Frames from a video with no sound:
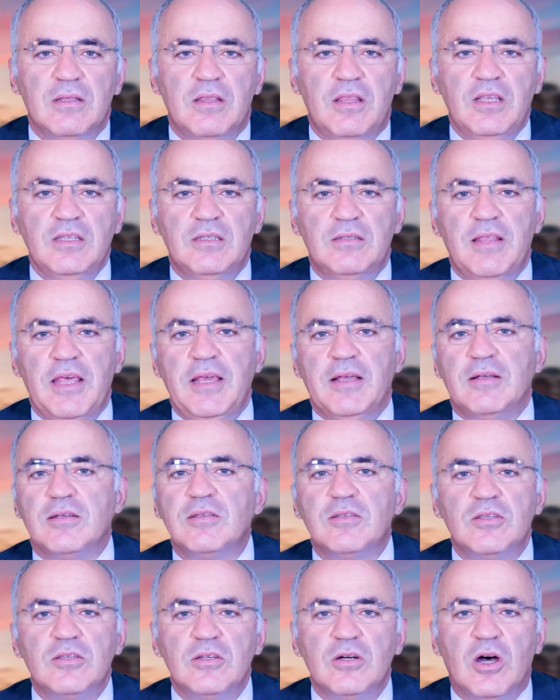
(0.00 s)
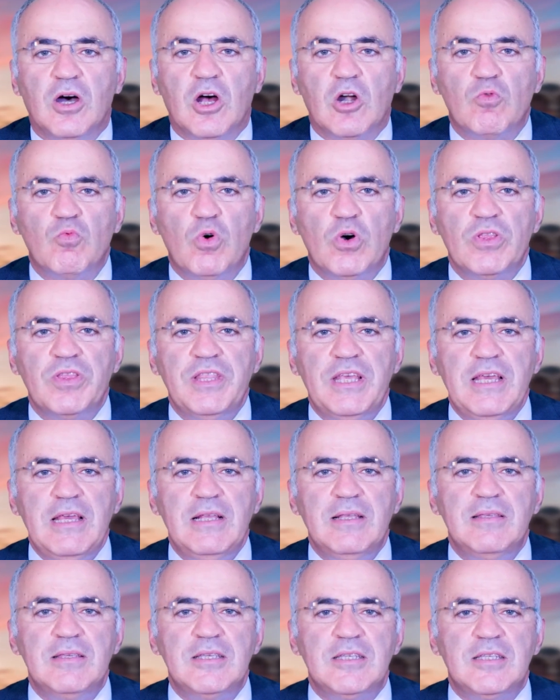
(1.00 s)
These things are what the
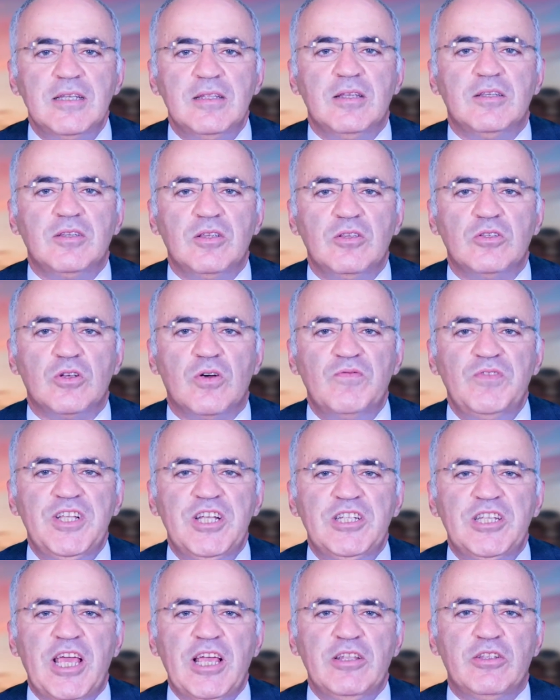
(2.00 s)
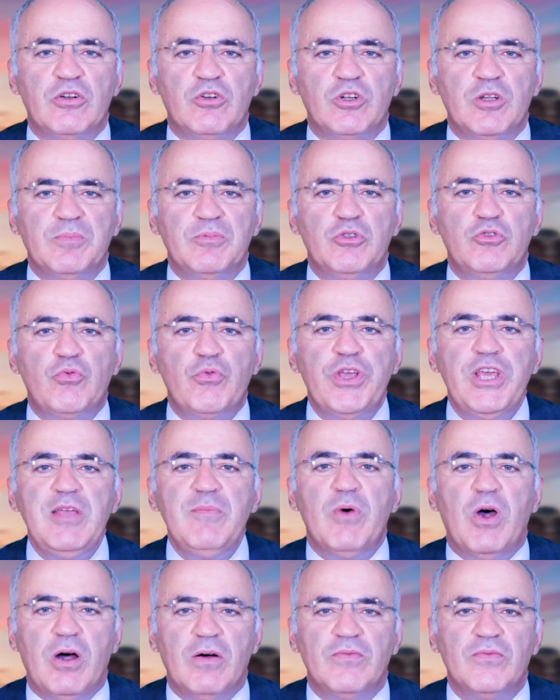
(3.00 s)
citizens of dictatorships
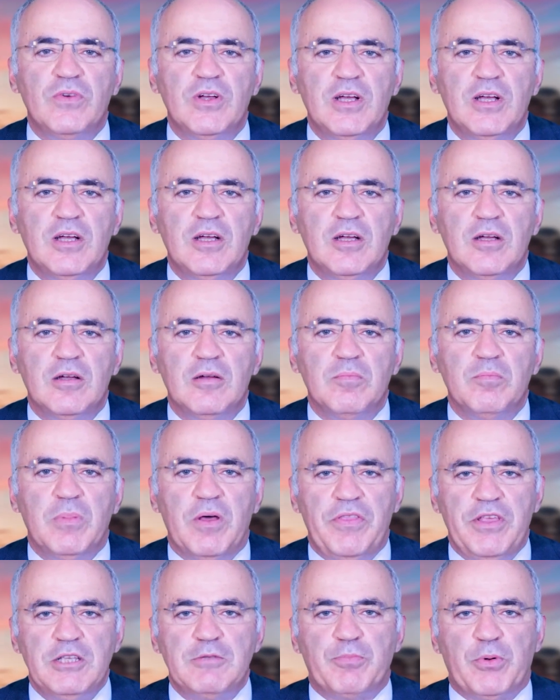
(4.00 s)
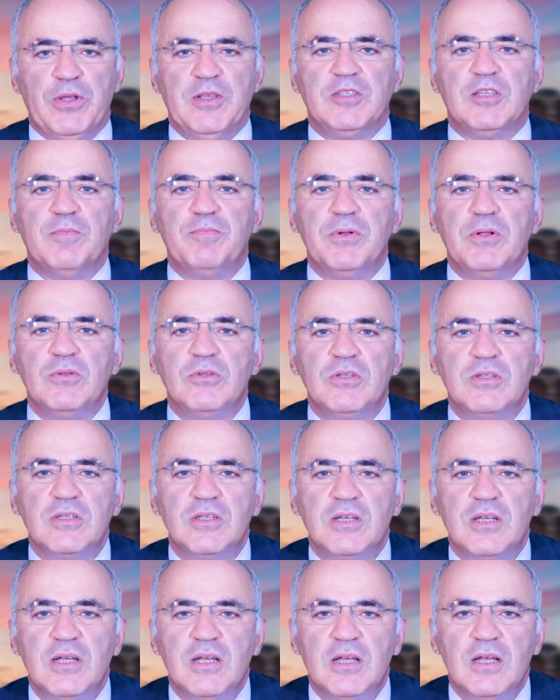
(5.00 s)
dream of, but these principles
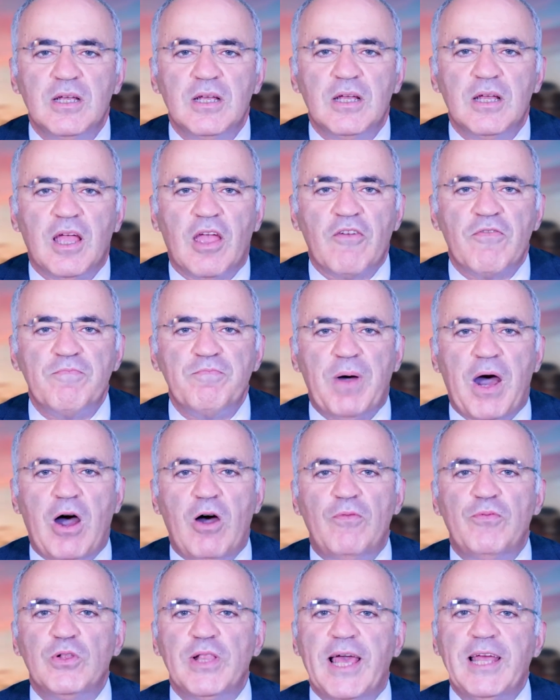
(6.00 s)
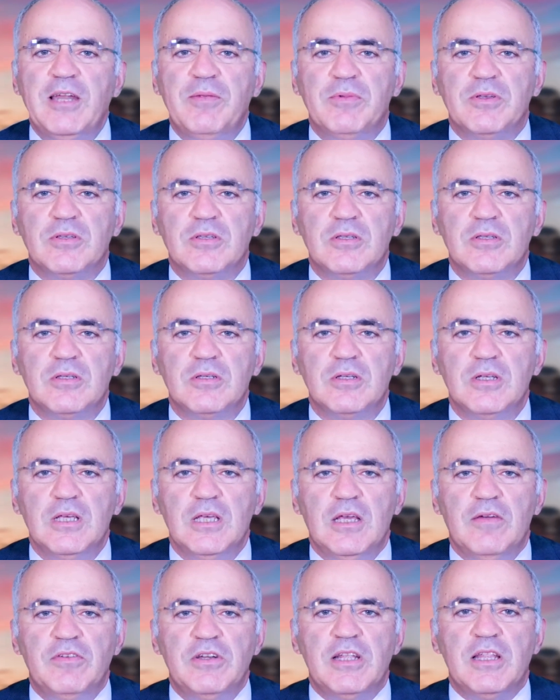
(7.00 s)
have powerful enemies,
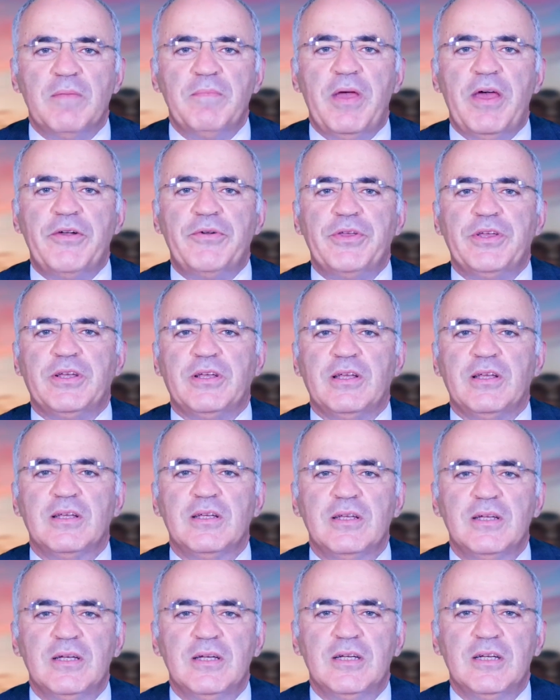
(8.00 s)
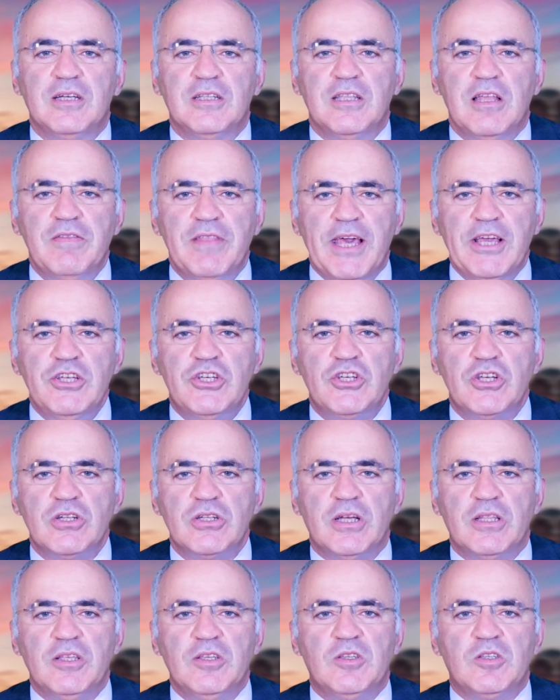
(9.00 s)
even in America, the nation
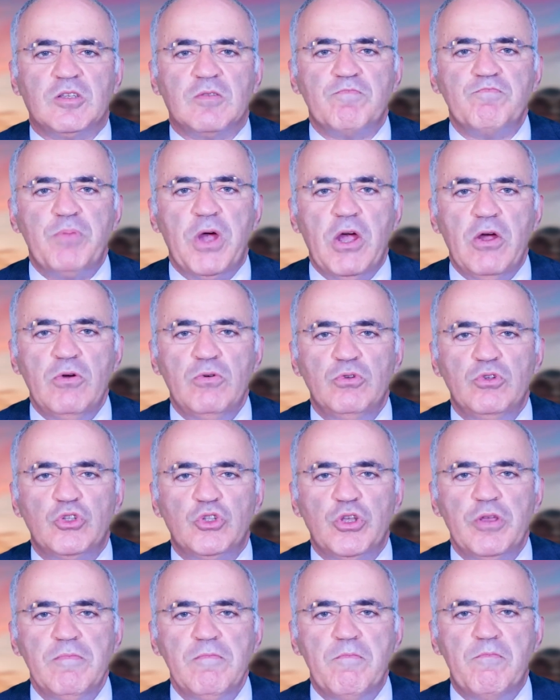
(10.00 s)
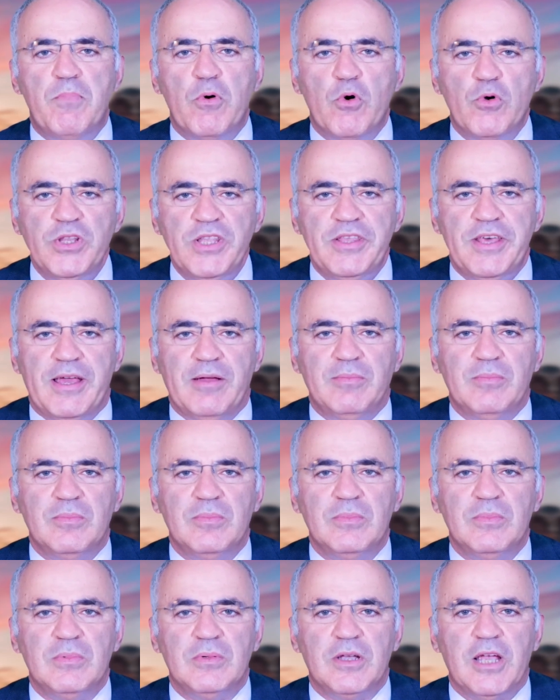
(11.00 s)
that is supposed to embody them
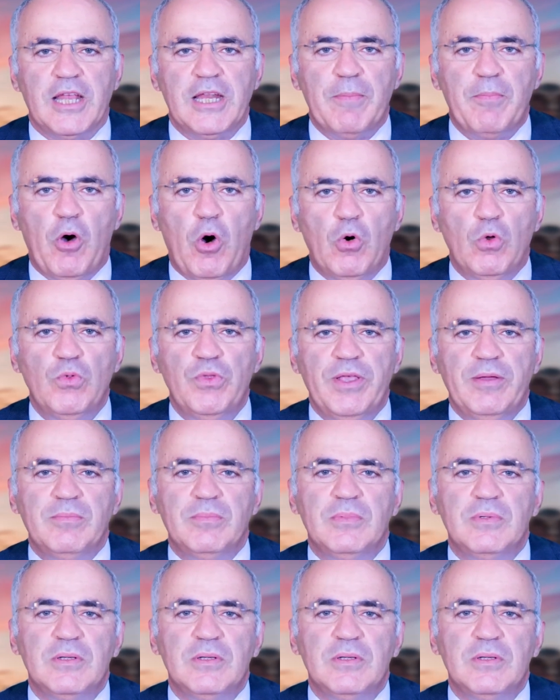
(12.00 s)
and uphold them.